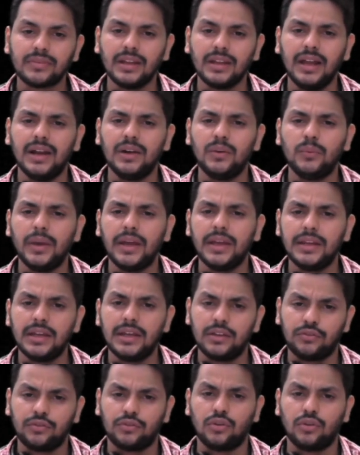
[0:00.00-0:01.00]
and
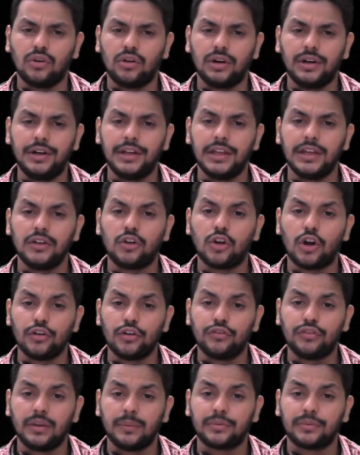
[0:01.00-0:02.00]
various auditing
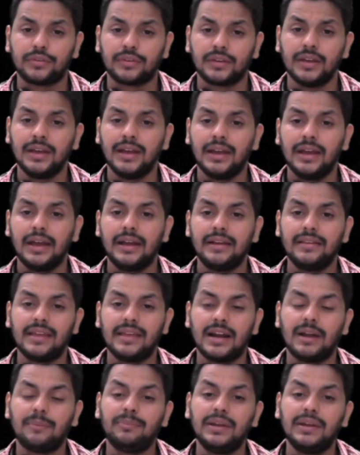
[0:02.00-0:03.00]
concepts and
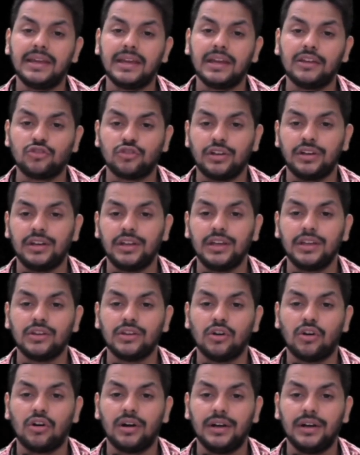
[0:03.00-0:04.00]
their application in
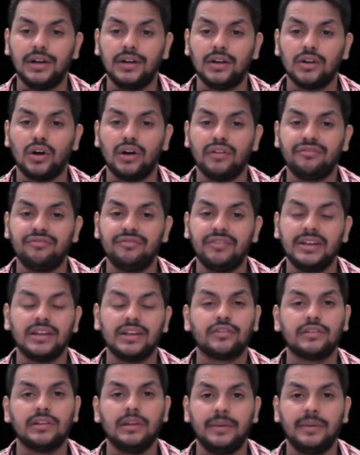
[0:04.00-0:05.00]
audit of
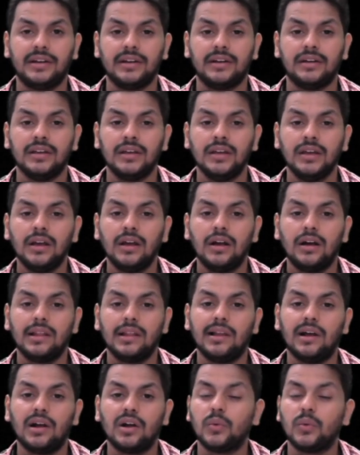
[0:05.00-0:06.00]
Venus Limited,
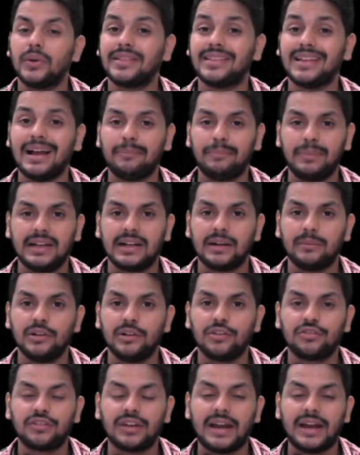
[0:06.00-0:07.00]
along with
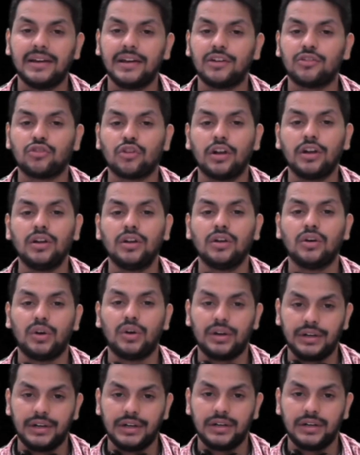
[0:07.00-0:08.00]
applicable standards on
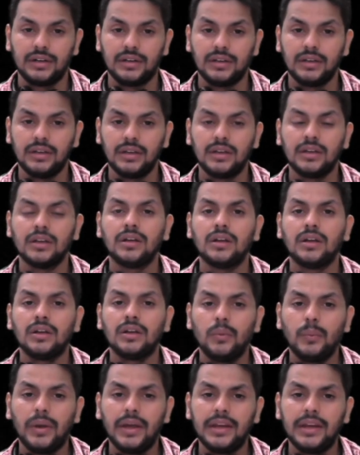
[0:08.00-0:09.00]
audit.
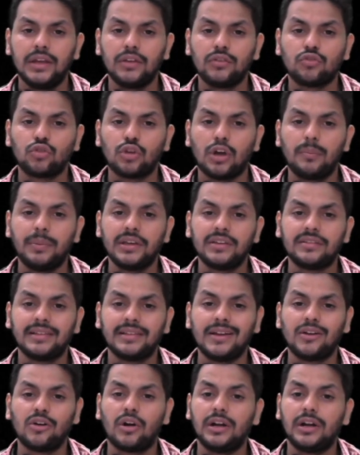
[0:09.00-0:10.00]
Various topics
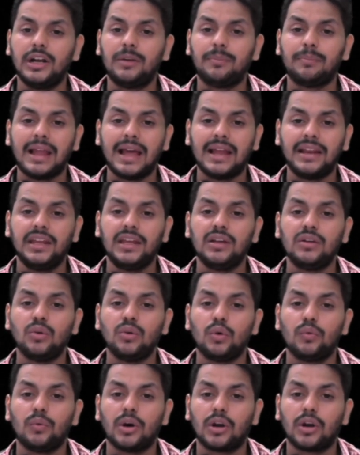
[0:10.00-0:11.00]
like audit planning,
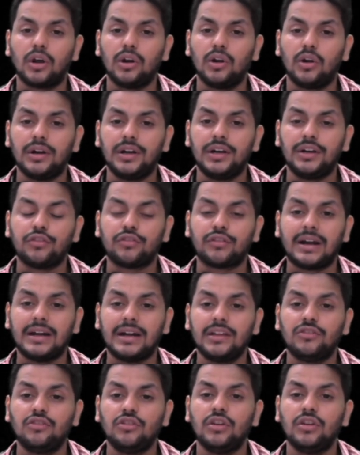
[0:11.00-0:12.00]
overall audit
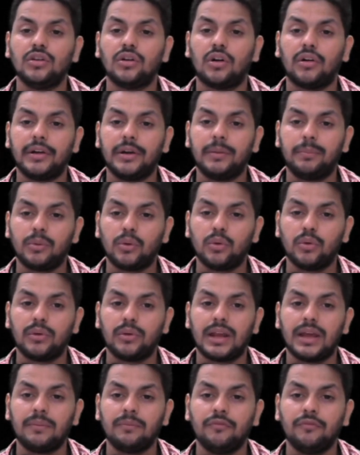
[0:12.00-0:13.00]
strategy, audit
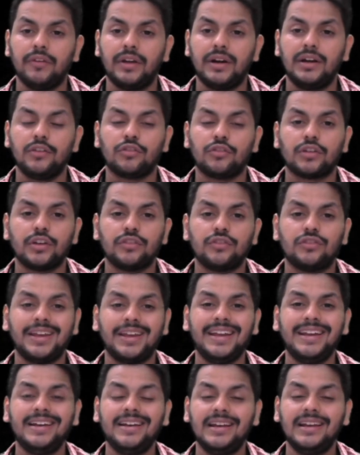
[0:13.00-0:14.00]
program were discussed
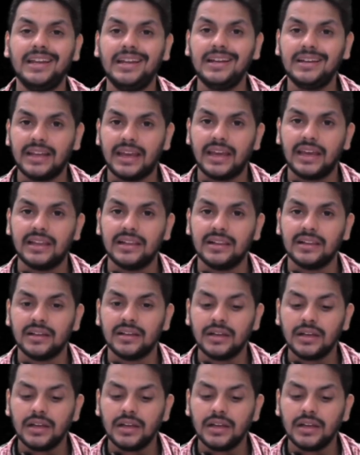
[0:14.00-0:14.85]
in detail.